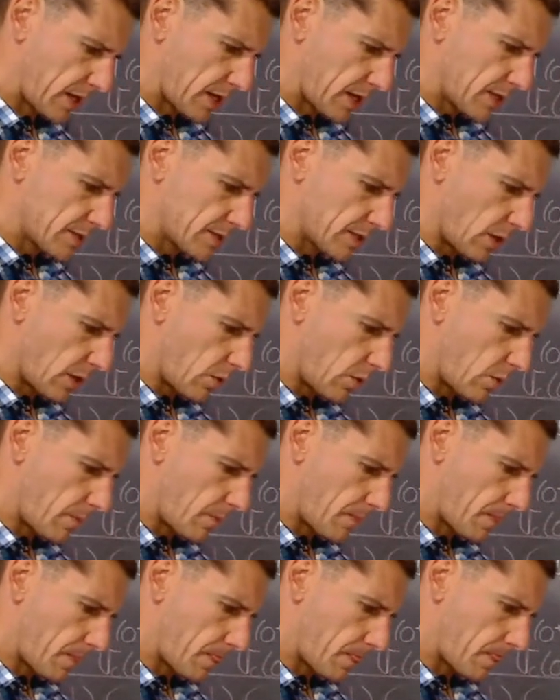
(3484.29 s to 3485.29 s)
So
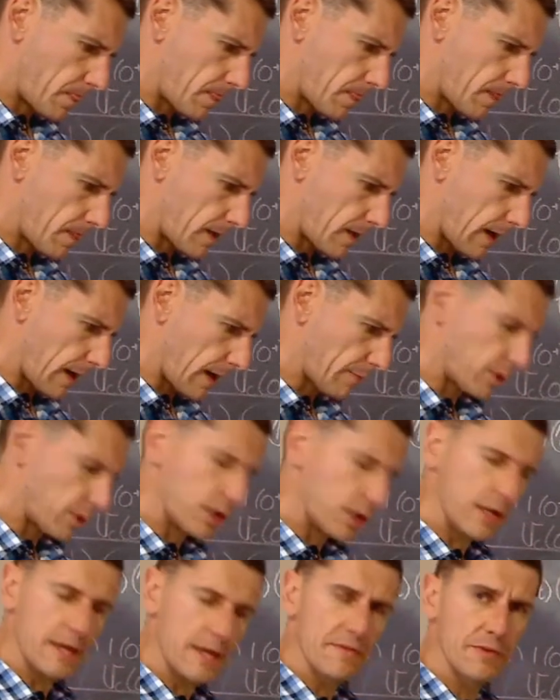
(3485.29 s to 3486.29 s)
I'm going to
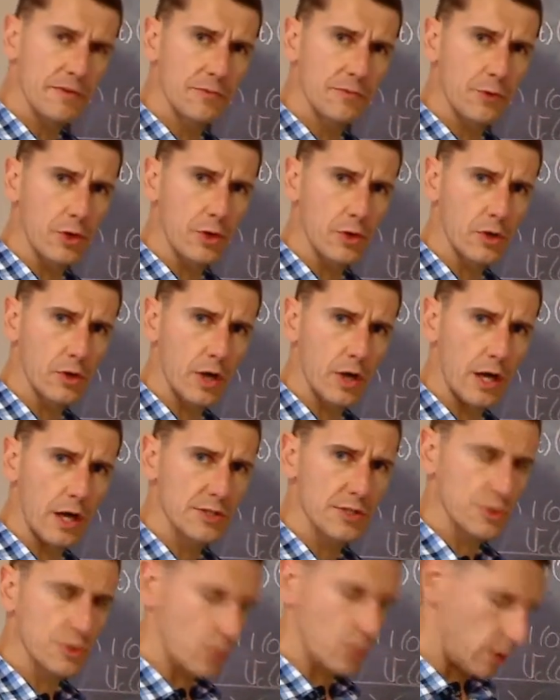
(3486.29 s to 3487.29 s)
leave it for you guys
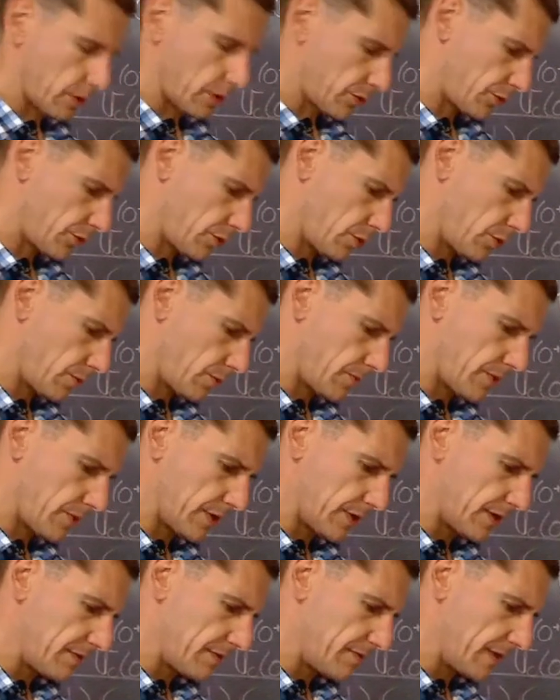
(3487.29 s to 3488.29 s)
to work through the
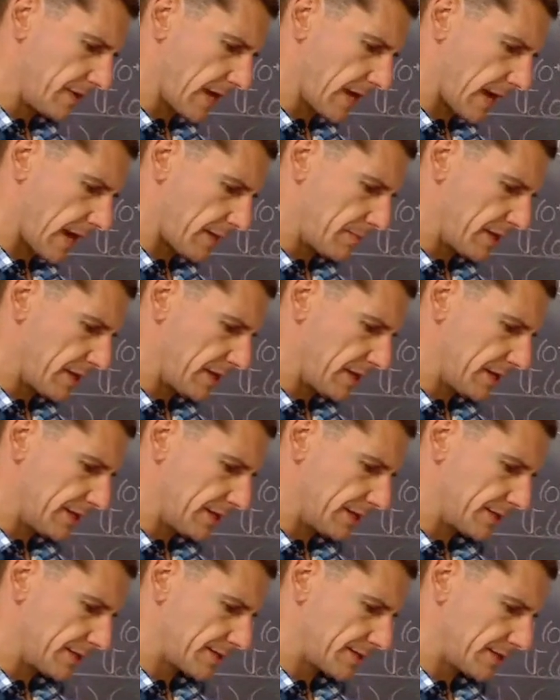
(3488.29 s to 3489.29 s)
dVAB
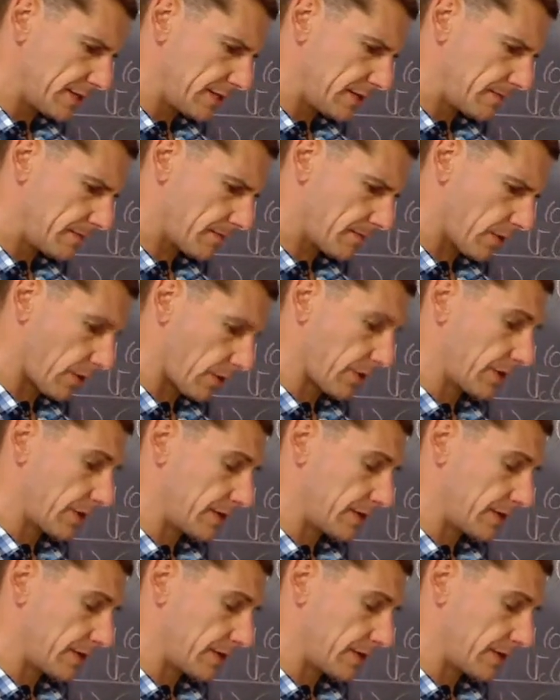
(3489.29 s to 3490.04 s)
dt or the